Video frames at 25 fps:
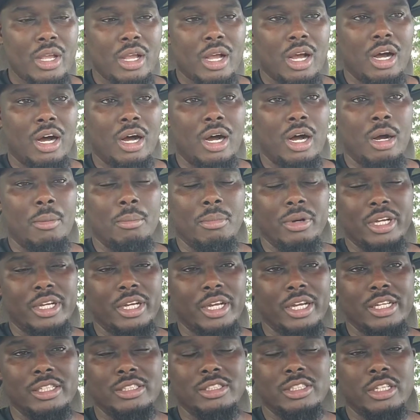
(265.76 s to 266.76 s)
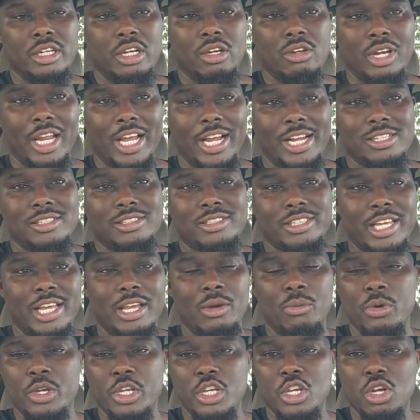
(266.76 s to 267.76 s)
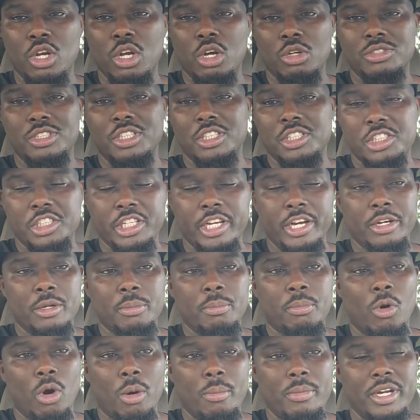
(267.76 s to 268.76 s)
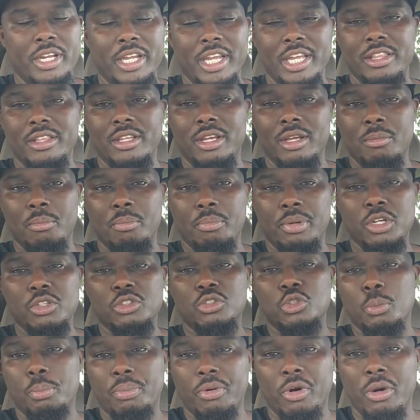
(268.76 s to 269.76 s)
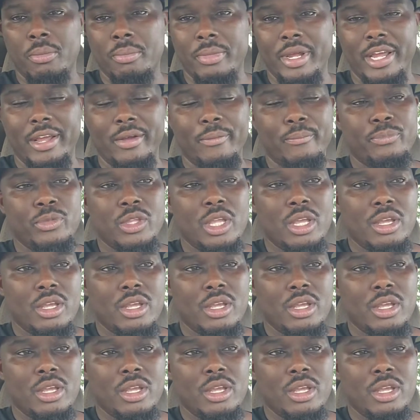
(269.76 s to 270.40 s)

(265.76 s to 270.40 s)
um, because you know, like I said, when you go to the sheriff department get the pistol permit,